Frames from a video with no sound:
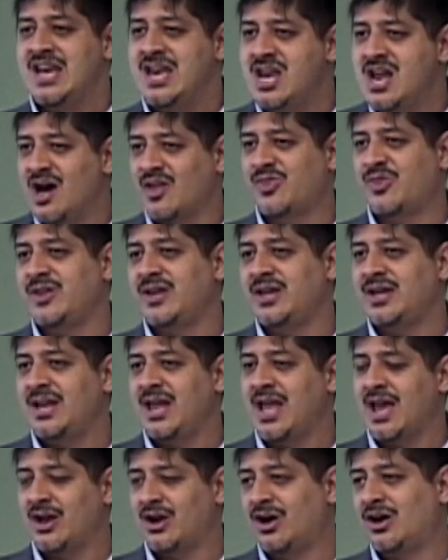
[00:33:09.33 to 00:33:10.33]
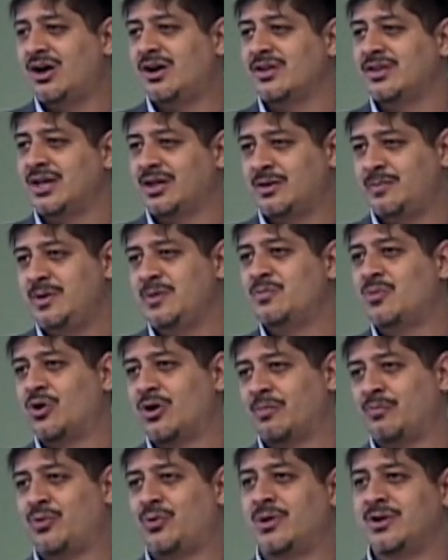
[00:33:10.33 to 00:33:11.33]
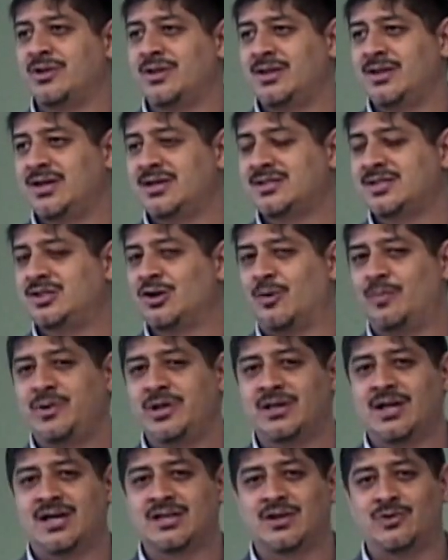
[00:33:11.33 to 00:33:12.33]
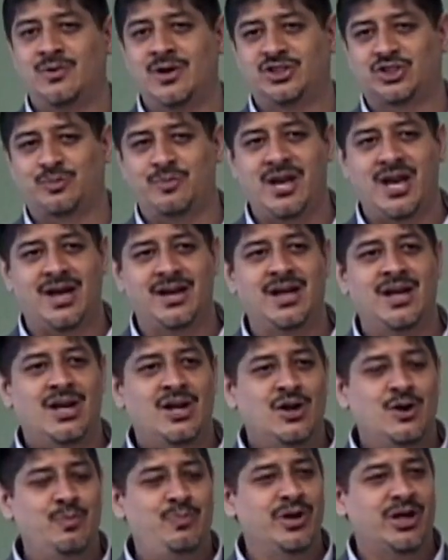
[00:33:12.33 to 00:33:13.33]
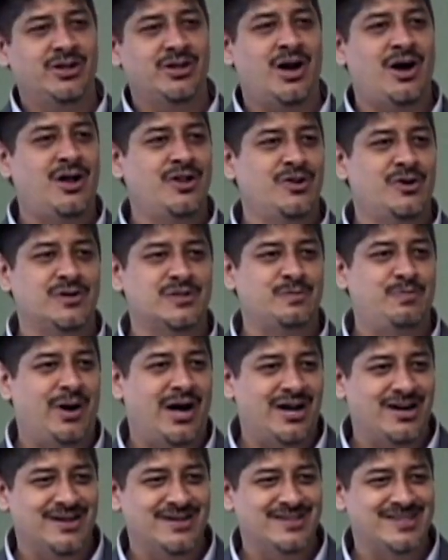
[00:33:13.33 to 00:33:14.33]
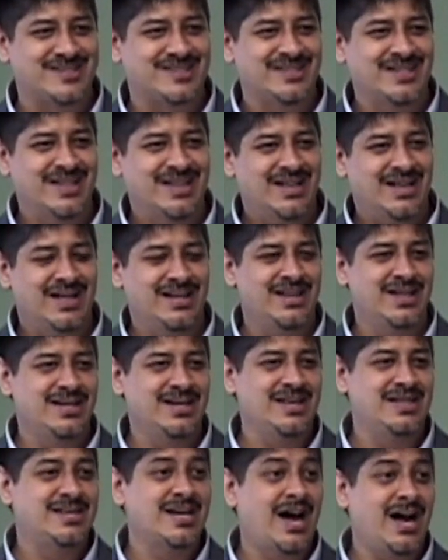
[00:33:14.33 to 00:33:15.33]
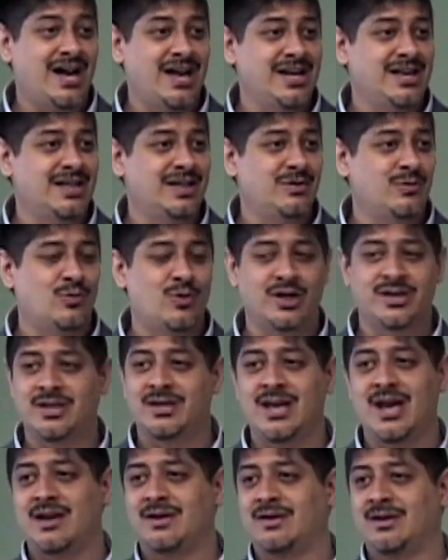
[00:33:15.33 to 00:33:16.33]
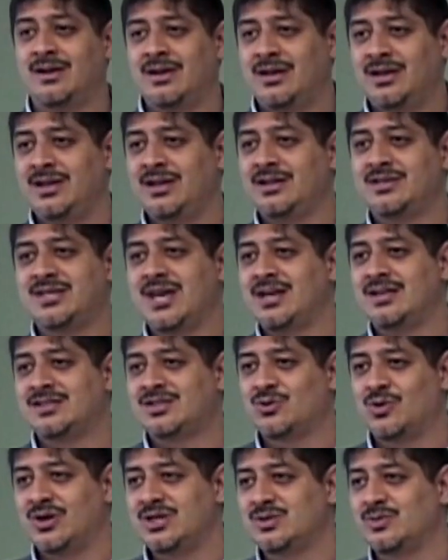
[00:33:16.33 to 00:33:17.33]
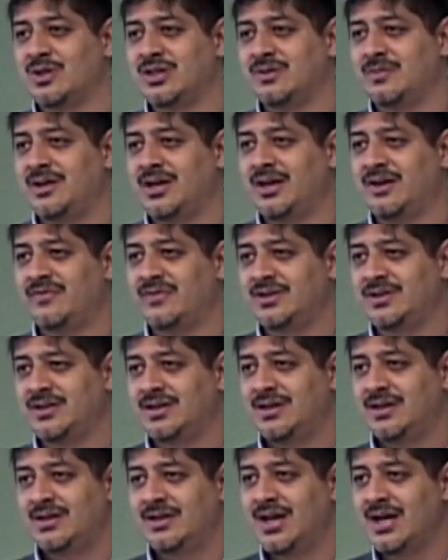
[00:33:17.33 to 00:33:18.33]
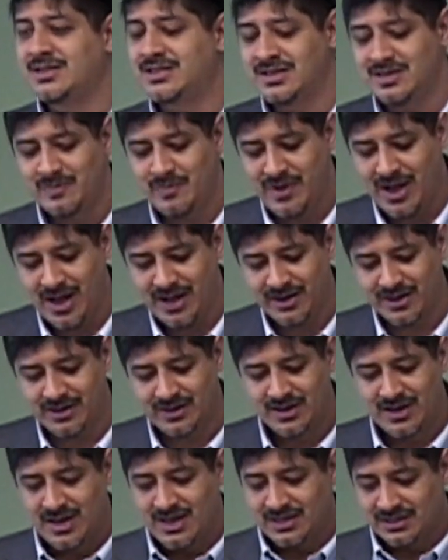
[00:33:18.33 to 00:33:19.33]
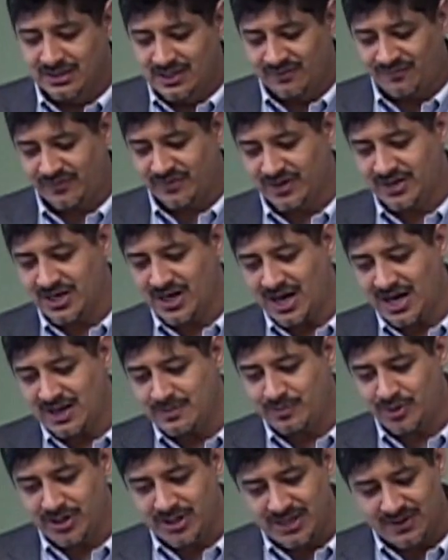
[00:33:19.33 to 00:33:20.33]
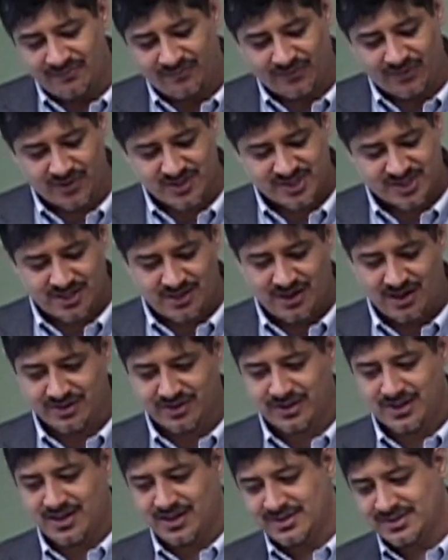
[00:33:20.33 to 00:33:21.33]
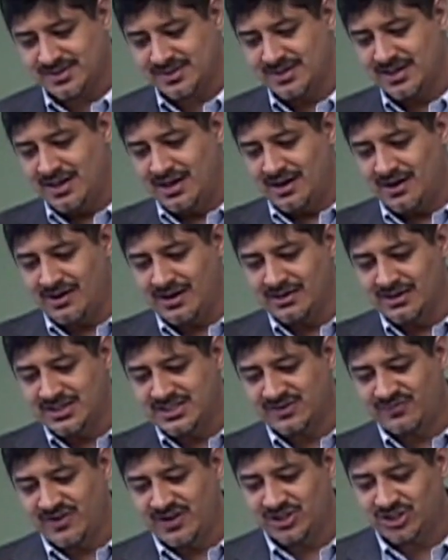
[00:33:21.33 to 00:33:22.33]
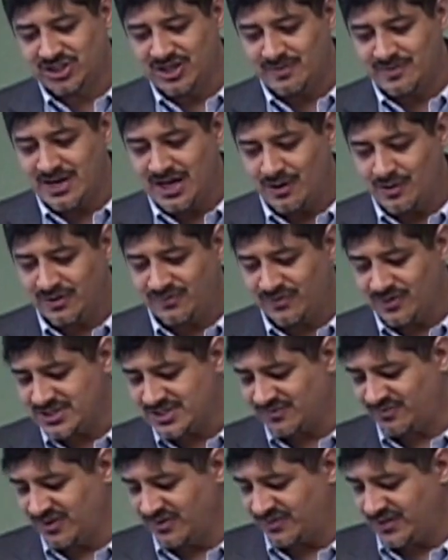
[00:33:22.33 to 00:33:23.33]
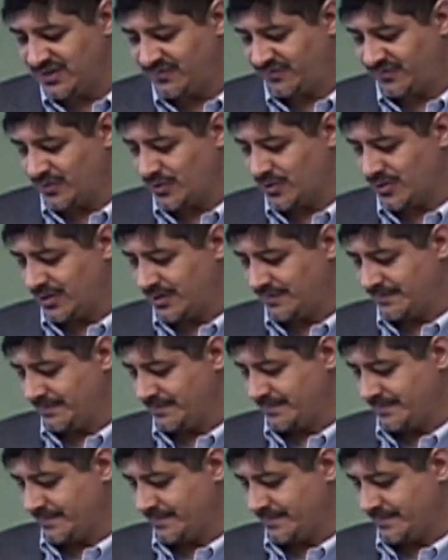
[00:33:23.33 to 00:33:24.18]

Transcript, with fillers: nothing at all that could be more important than this. Don't be like the rich man who built all those barns and then he died. And what did that? He didn't take his toys with him to heaven. That didn't matter. Live for God. Put him first in all things. All right, let's finish up now with verse 54